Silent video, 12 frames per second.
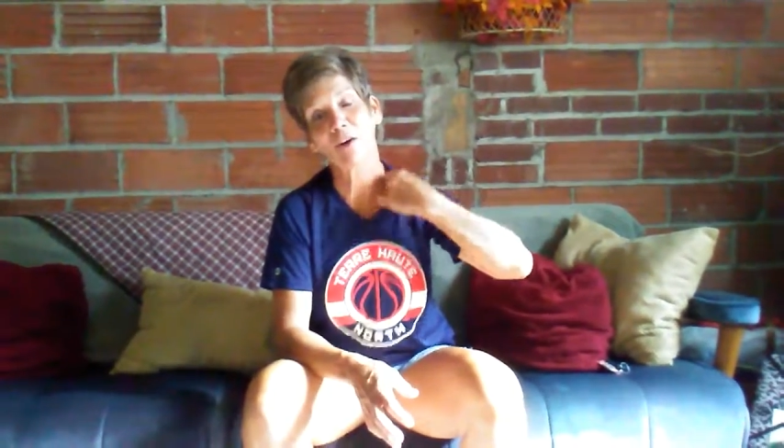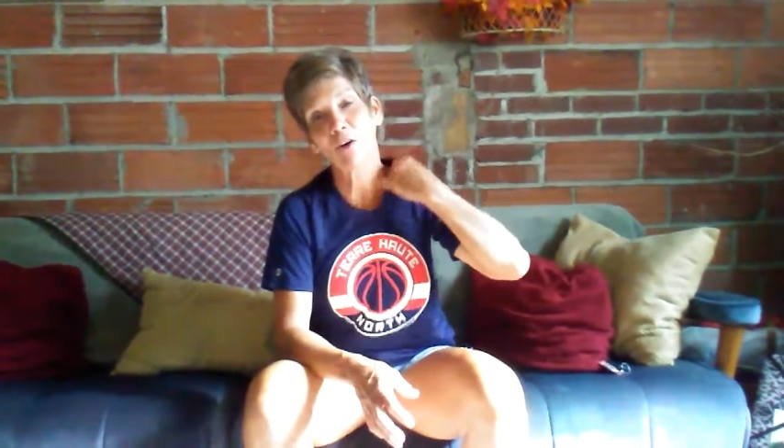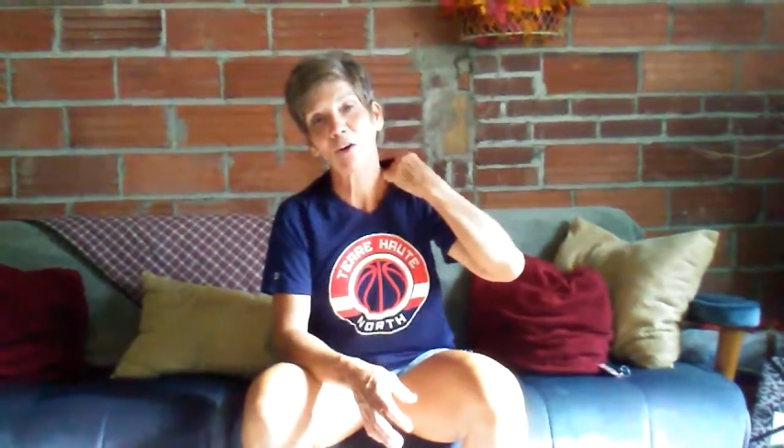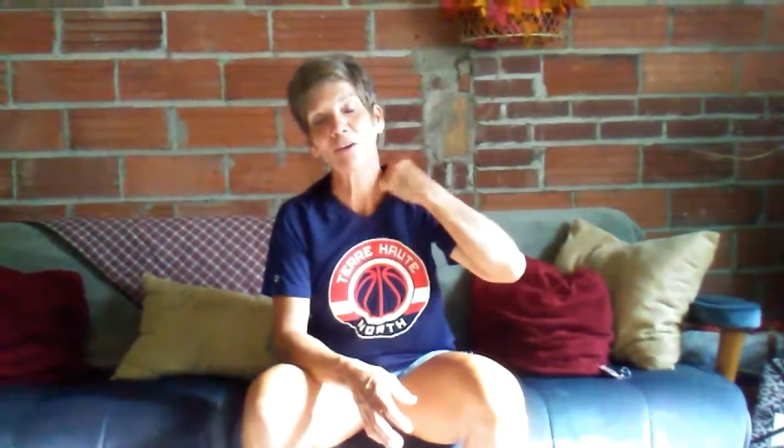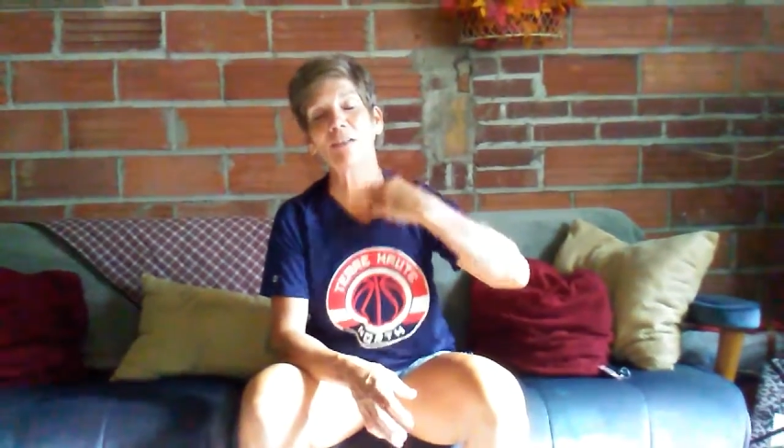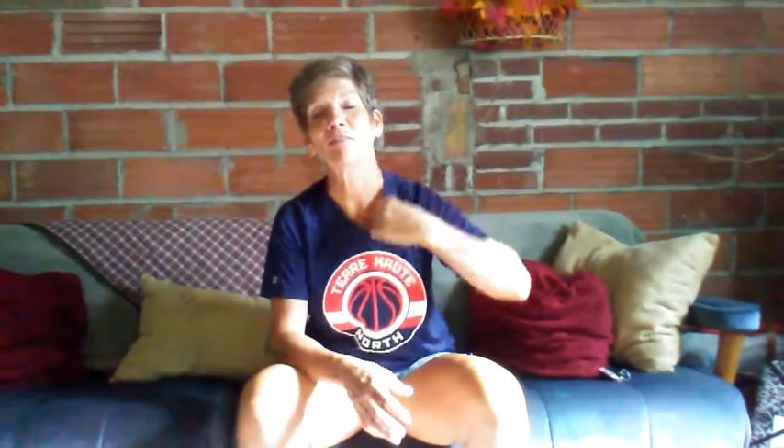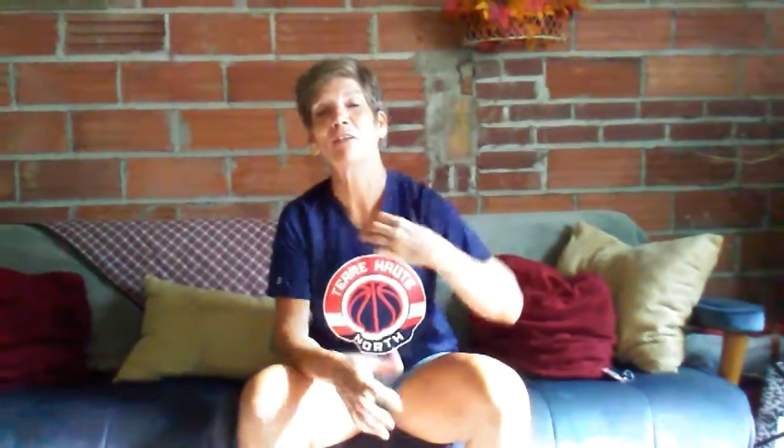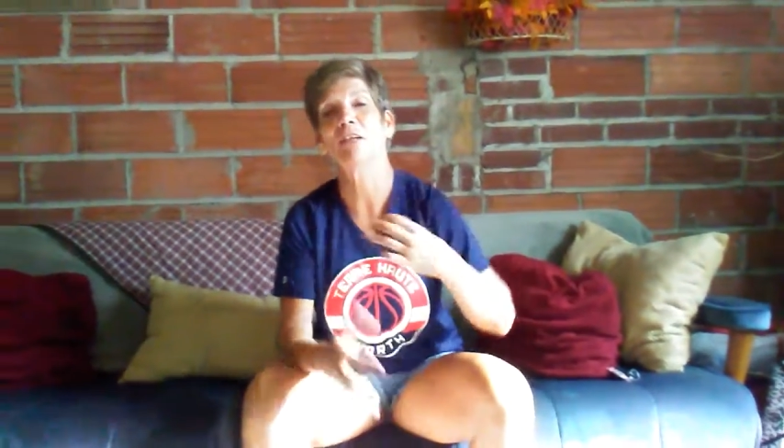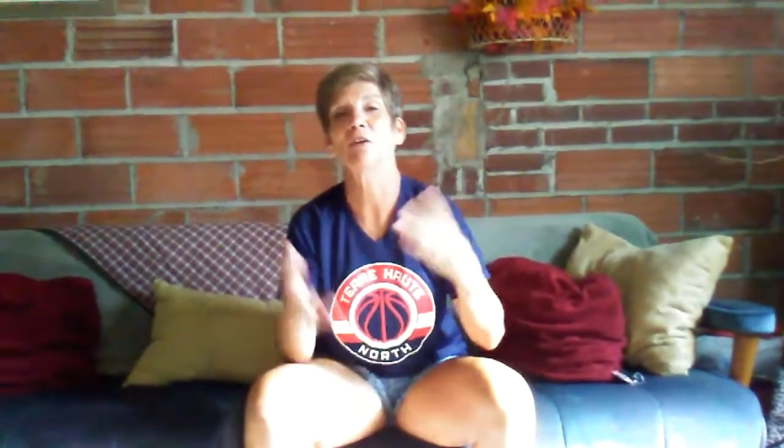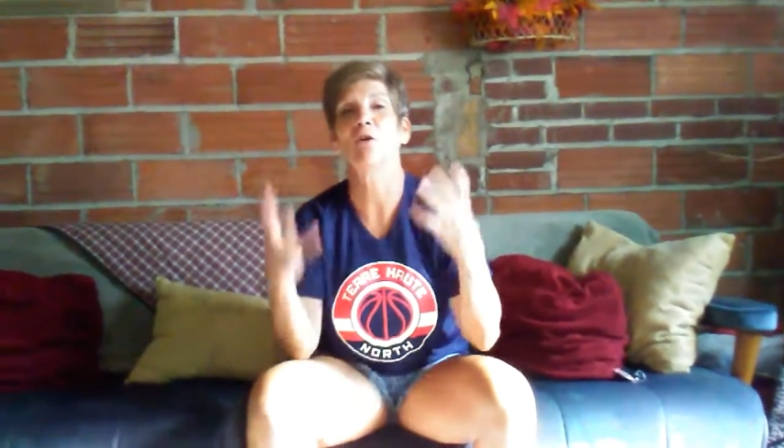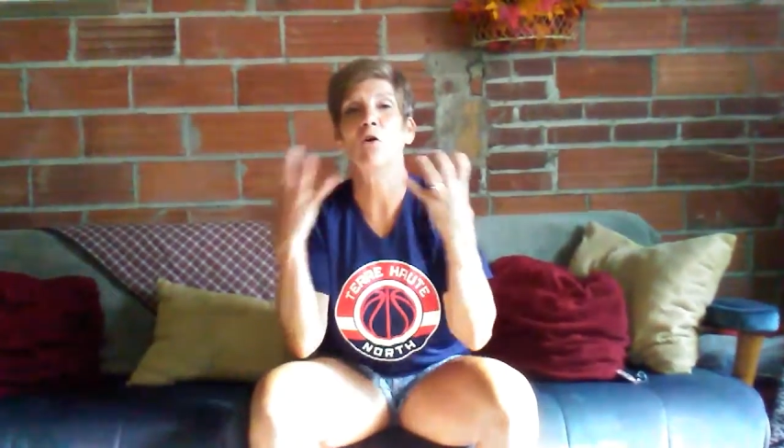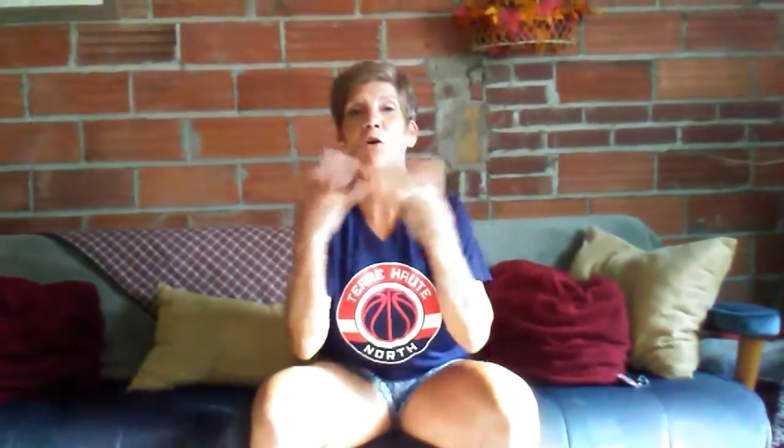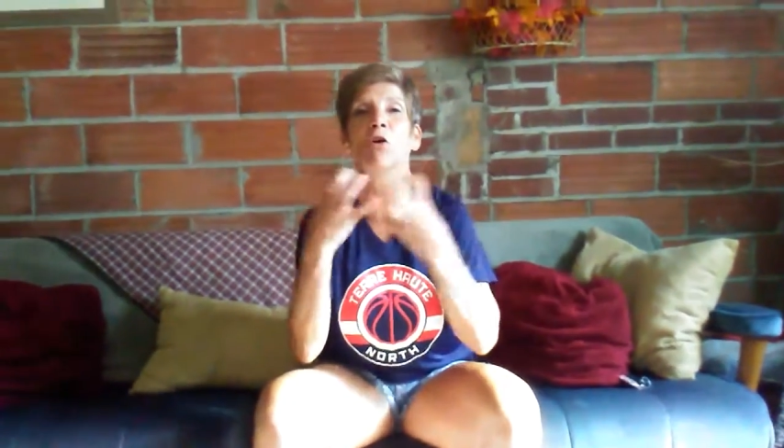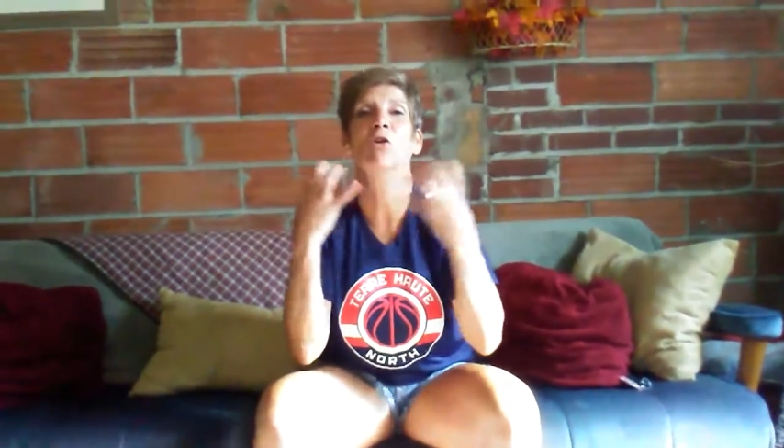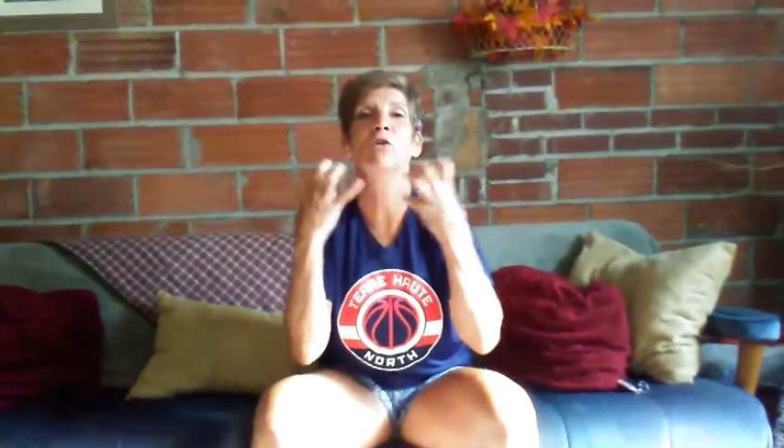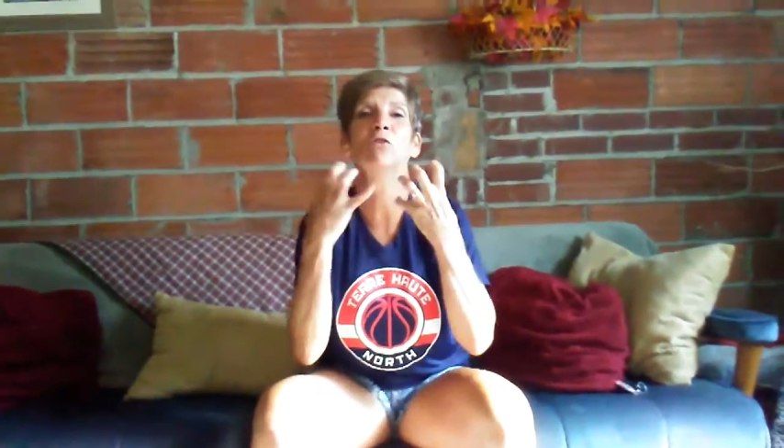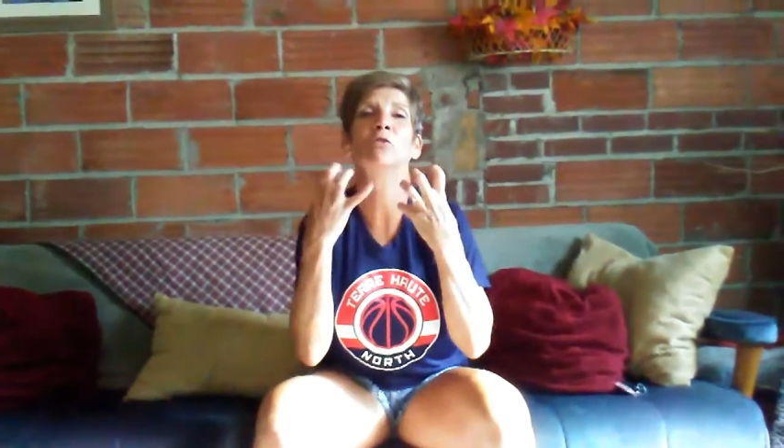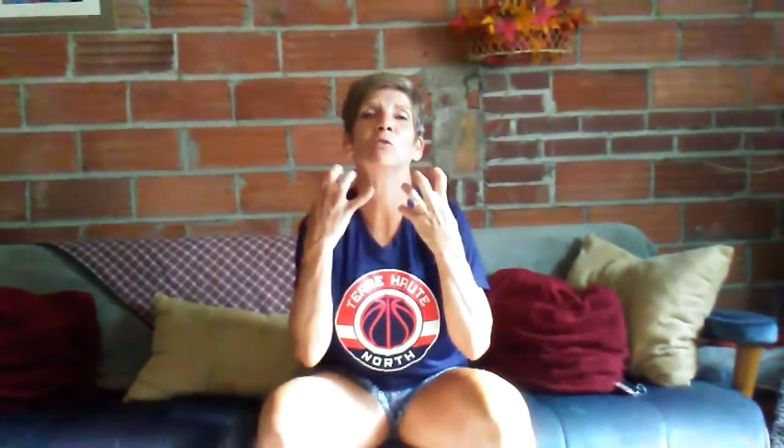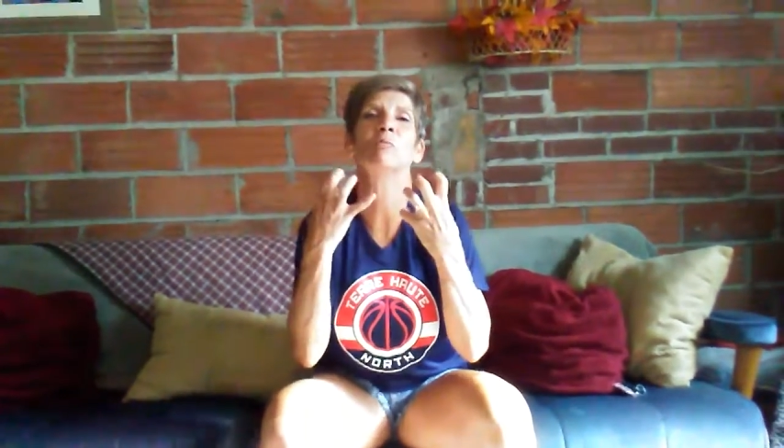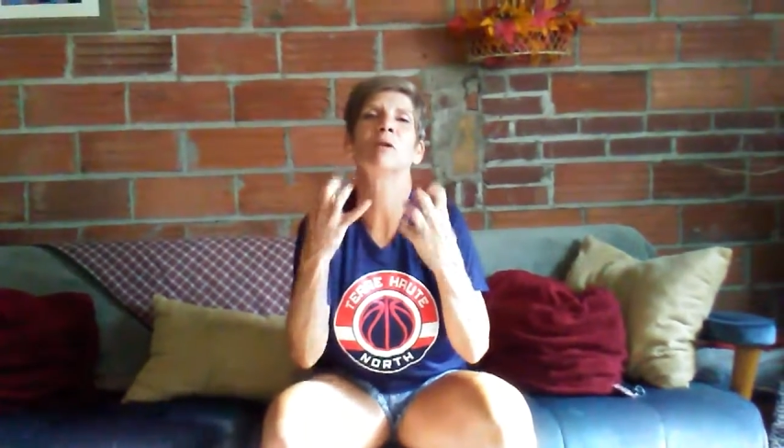art of getting all your